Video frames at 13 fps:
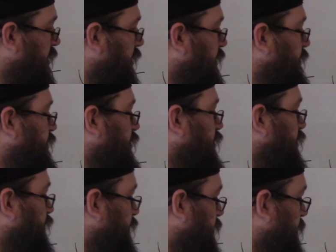is
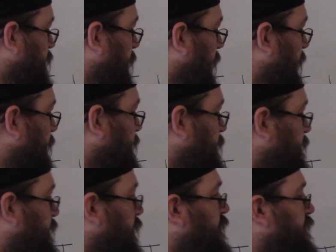used for the past and
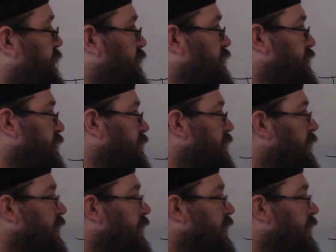for the future.